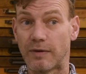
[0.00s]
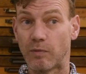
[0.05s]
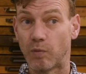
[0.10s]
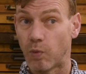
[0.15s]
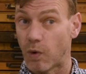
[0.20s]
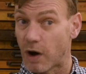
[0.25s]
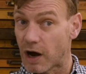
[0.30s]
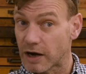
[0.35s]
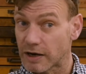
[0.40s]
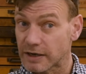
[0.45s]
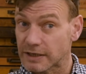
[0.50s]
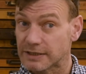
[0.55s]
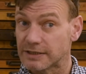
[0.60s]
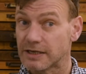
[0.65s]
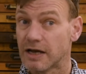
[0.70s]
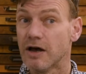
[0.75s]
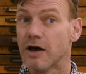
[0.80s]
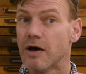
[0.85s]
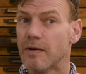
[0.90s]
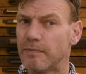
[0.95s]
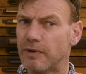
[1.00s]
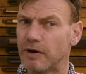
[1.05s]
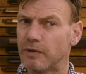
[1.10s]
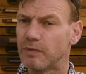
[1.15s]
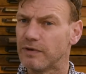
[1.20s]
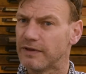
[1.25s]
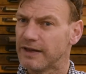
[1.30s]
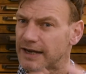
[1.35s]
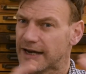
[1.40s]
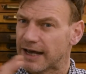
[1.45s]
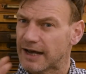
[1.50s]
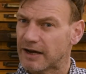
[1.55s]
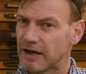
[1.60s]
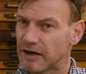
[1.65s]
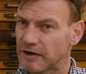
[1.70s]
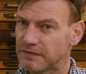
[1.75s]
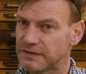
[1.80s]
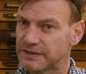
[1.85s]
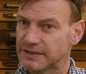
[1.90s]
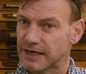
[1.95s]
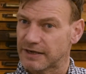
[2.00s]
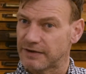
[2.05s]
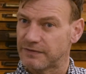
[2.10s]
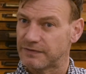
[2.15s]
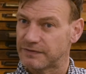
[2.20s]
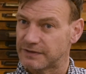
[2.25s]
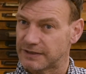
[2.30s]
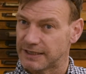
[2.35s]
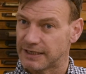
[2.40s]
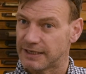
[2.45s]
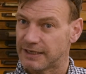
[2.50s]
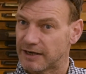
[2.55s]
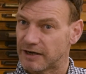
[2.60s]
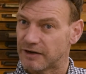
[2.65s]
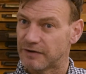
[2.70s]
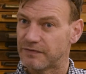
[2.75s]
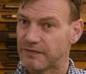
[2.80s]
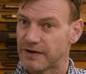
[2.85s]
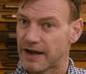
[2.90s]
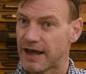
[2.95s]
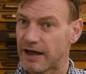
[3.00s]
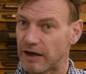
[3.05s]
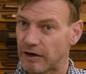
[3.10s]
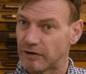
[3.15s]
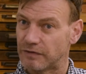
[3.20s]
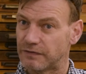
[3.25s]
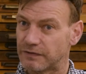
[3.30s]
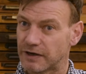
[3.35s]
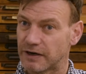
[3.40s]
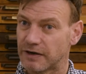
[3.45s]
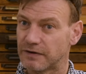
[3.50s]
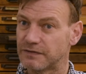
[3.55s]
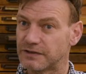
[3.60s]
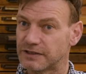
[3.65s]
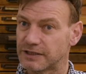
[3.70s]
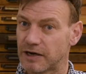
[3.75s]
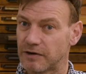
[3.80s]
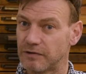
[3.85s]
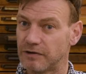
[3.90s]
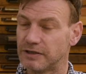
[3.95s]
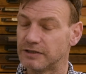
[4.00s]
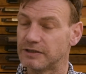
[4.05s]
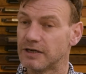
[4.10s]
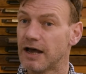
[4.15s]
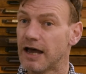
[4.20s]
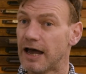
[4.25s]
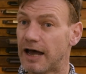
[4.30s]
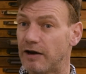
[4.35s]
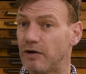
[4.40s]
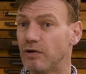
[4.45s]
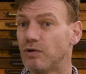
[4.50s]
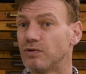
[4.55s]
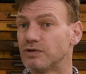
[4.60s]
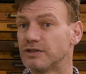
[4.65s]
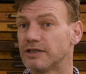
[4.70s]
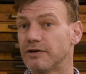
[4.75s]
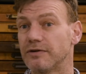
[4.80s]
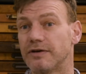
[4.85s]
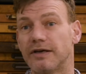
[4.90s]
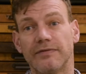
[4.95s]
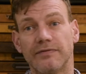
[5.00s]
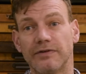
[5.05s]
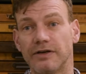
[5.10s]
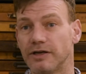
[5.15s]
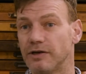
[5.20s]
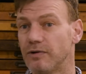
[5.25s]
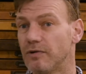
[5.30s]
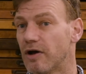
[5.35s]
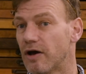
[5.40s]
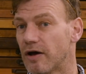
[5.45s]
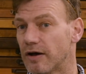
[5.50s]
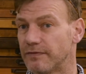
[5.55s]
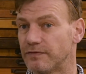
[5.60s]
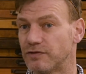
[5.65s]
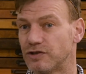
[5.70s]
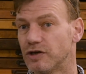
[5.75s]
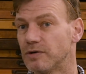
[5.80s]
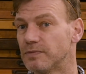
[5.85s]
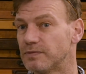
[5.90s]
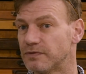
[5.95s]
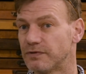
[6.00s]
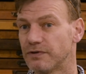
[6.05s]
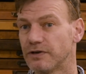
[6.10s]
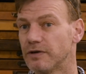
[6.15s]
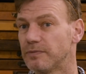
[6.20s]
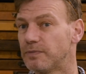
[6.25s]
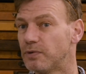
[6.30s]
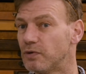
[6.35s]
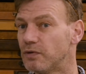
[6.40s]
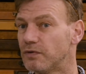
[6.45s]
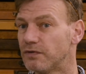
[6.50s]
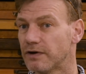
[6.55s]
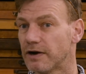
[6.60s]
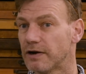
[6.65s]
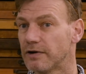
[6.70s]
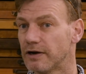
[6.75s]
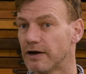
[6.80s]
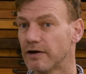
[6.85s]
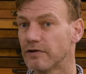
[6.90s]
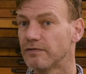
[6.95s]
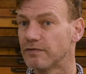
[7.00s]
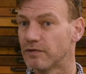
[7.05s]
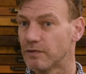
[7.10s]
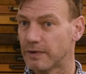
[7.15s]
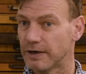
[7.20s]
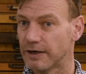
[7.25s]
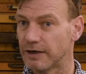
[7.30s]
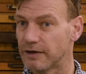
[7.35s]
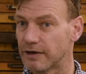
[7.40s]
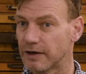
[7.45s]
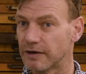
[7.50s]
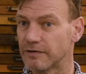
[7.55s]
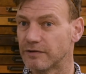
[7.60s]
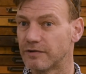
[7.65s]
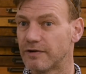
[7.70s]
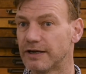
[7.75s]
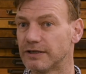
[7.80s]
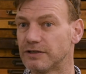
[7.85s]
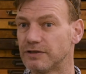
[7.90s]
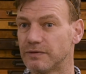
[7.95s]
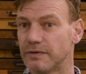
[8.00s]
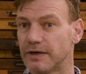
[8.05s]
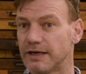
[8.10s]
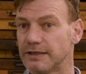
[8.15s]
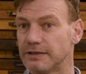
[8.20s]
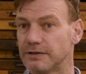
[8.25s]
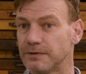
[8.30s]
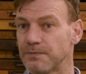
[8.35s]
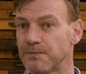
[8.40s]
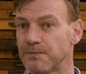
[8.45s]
works, but within that kind of safety kind of net of kind of Solent, and also giving you live jobs for your portfolio for when you kind of graduate.